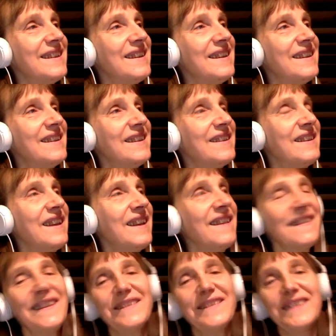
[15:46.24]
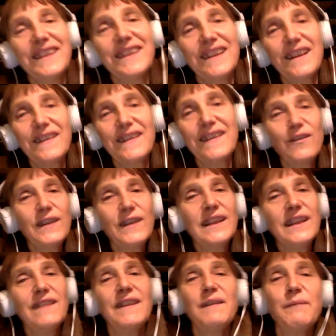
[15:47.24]
yeah, so
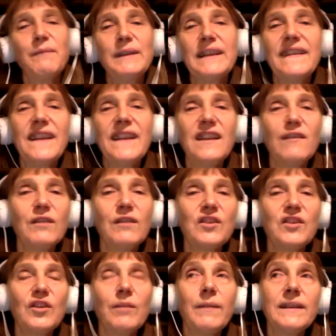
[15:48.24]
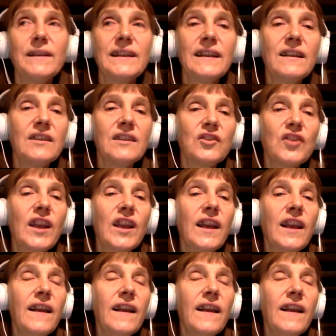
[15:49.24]
anyway, but the second question about English.